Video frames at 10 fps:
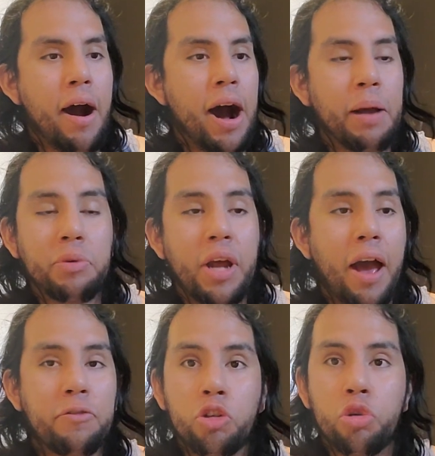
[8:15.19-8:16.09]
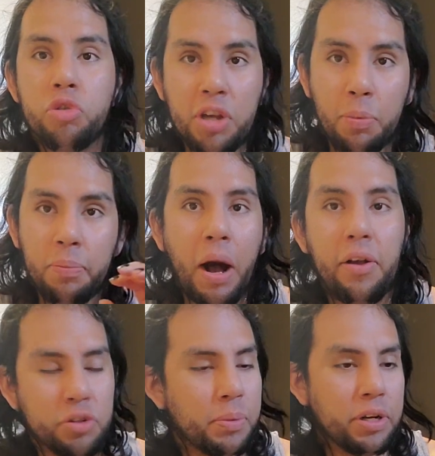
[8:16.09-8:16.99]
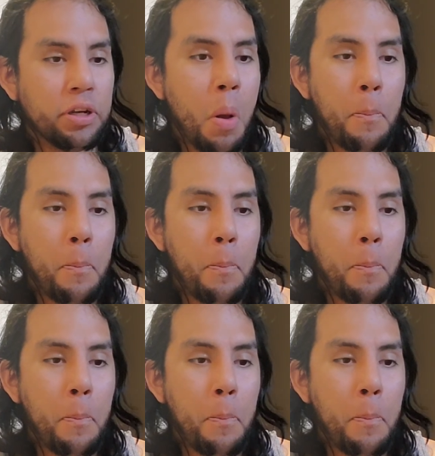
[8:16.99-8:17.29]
I'm going to have two separate piles of money.